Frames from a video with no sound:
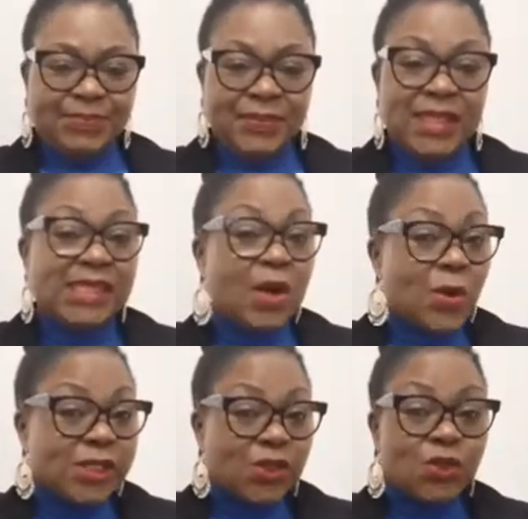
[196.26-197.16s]
These are
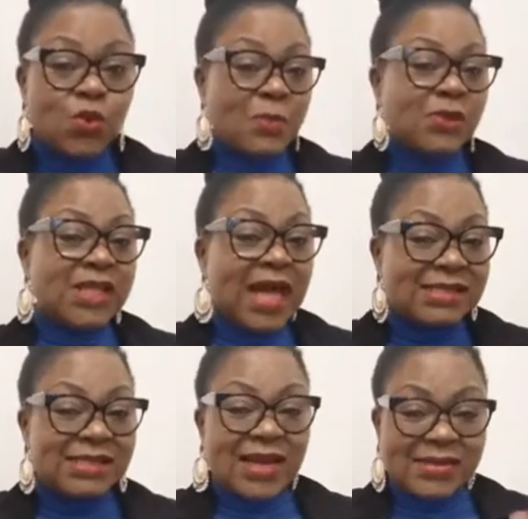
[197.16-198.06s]
questions we must
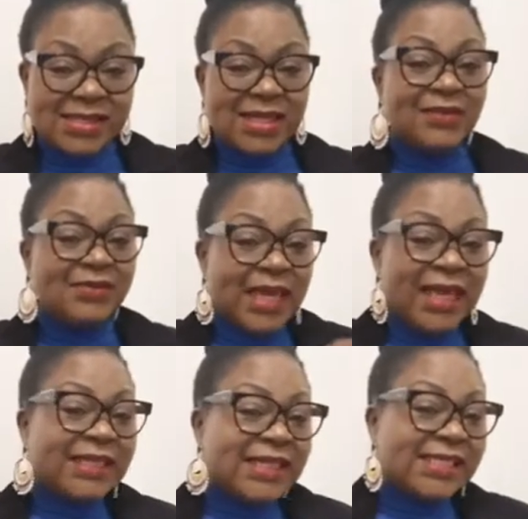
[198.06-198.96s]
ask ourselves
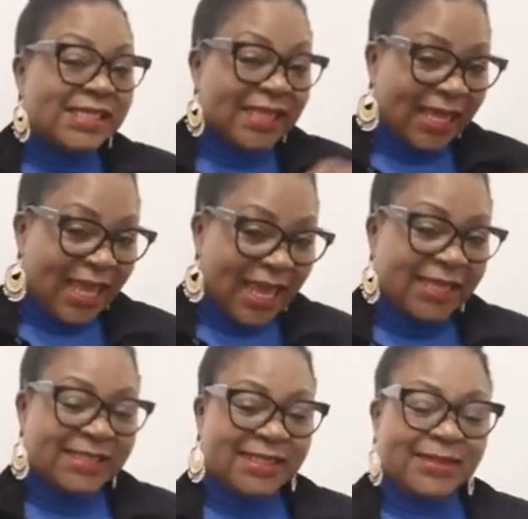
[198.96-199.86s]
in this
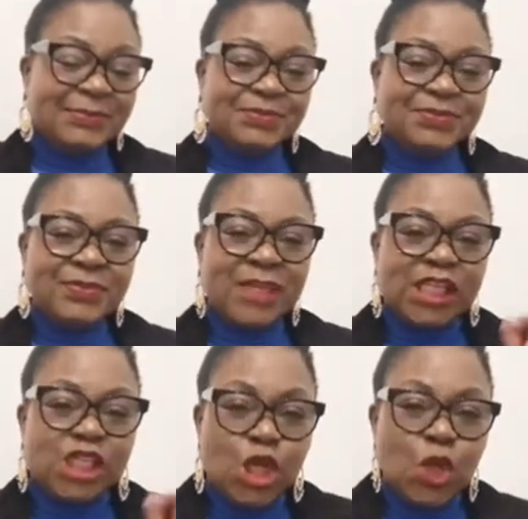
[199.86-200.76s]
decade,
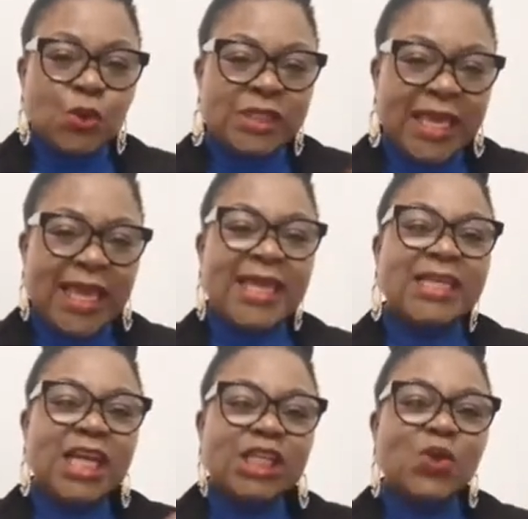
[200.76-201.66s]
this new decade
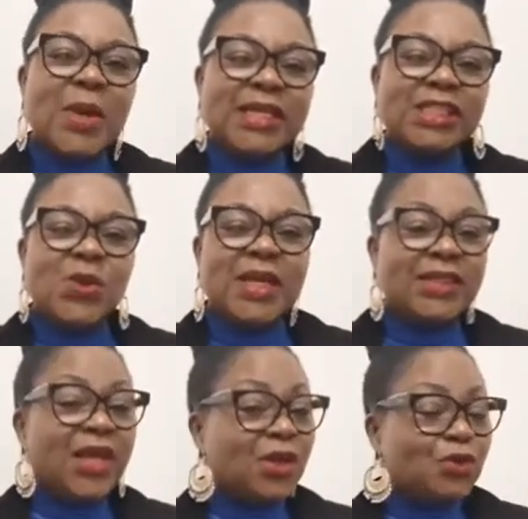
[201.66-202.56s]
2020.
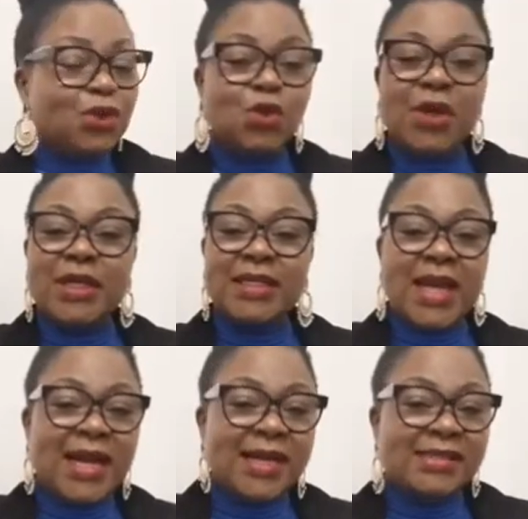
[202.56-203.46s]
Thank you for joining,
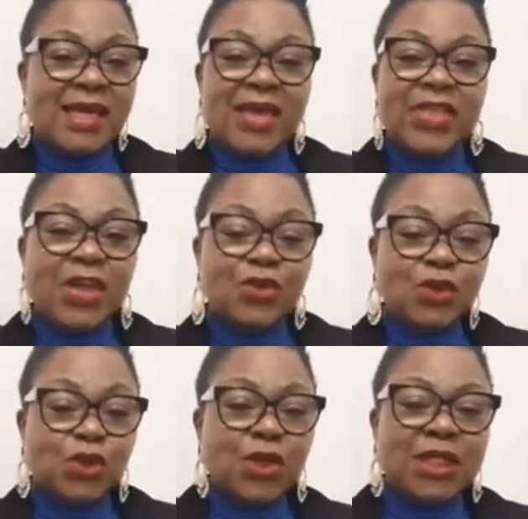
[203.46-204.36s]
guys. Thank you
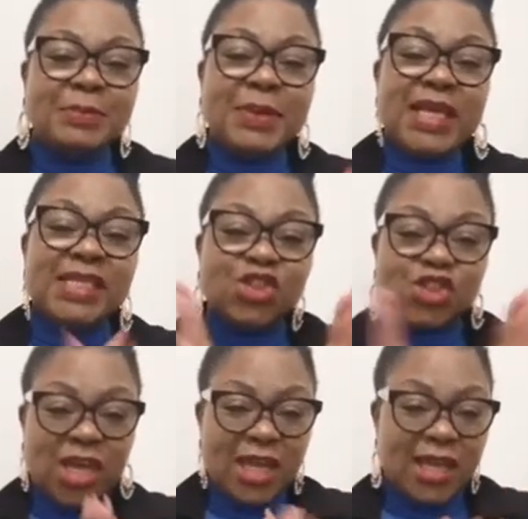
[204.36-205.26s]
for joining. Please
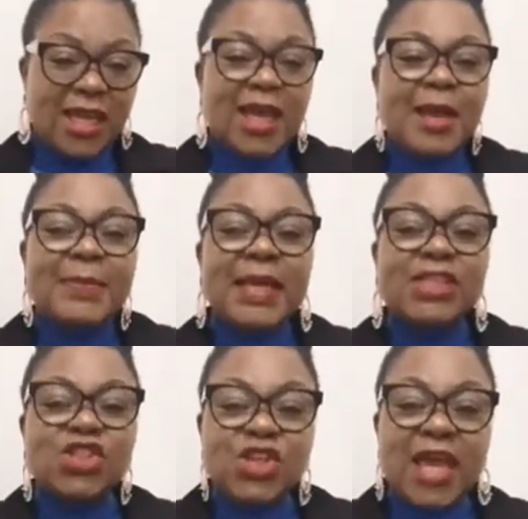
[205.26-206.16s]
share.
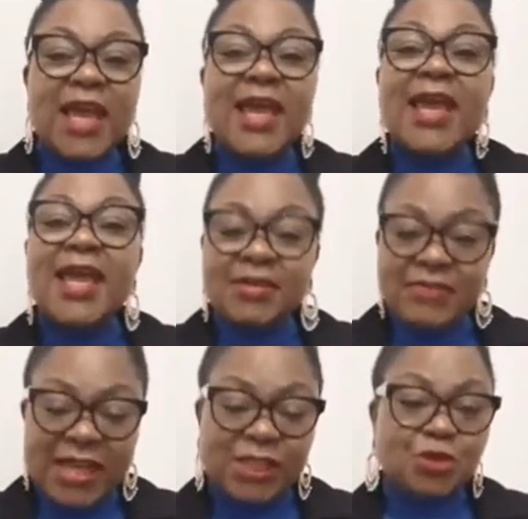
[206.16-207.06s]
Please share,
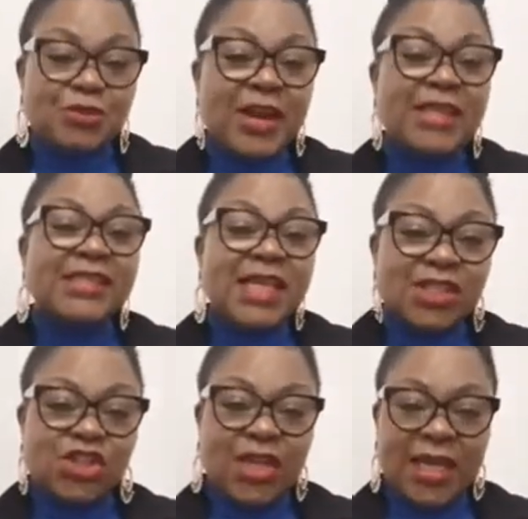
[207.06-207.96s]
invite your friends
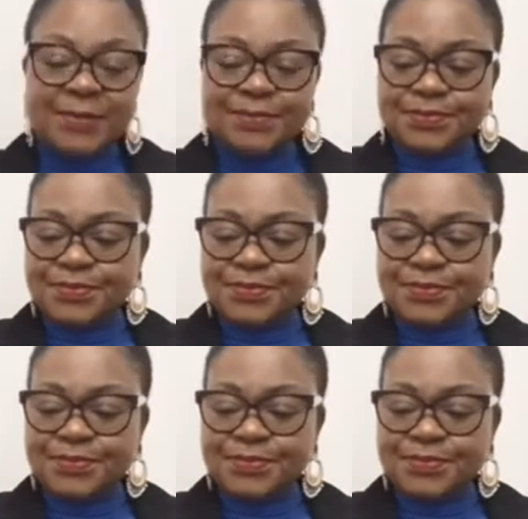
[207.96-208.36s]
and share.